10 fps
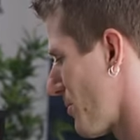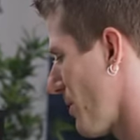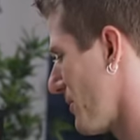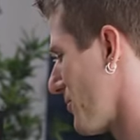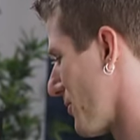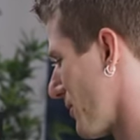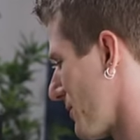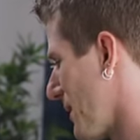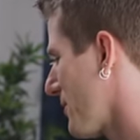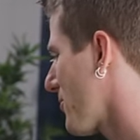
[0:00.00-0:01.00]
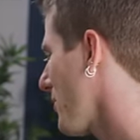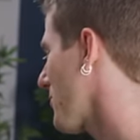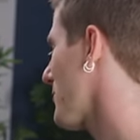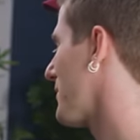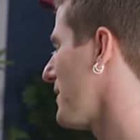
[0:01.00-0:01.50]
probably turn it around. It's going
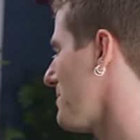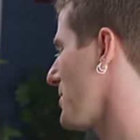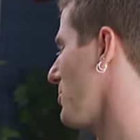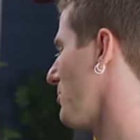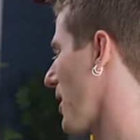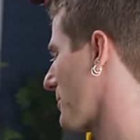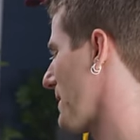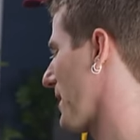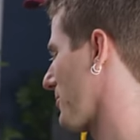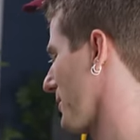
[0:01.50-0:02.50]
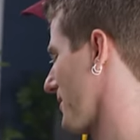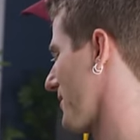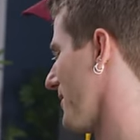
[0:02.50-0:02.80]
through the C P U block backwards.